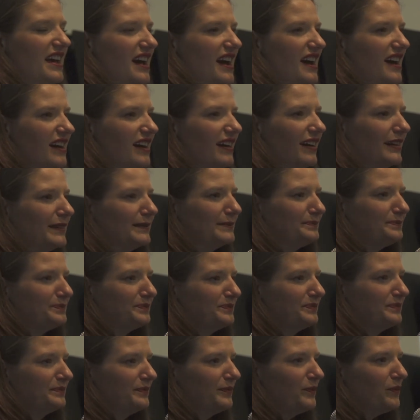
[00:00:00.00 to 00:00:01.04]

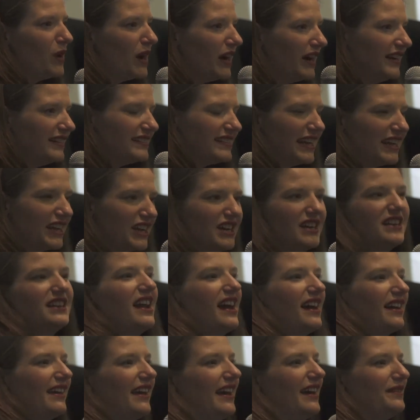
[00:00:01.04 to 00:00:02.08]
Whereas I could
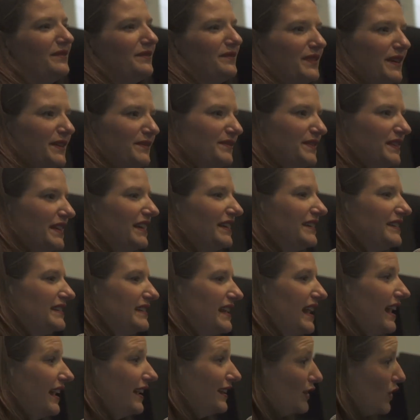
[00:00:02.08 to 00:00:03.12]
not get 50,
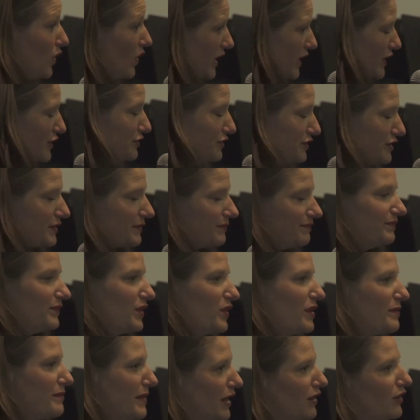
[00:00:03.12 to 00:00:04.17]
say, lawyers
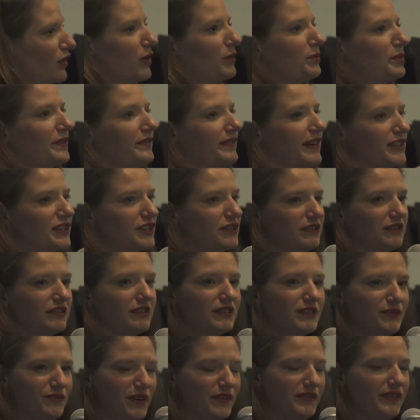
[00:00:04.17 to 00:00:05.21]
or medical
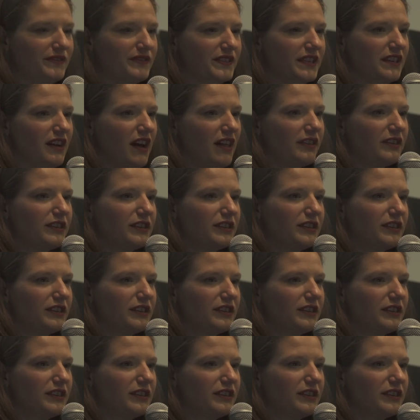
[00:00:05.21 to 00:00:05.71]
professionals for $50.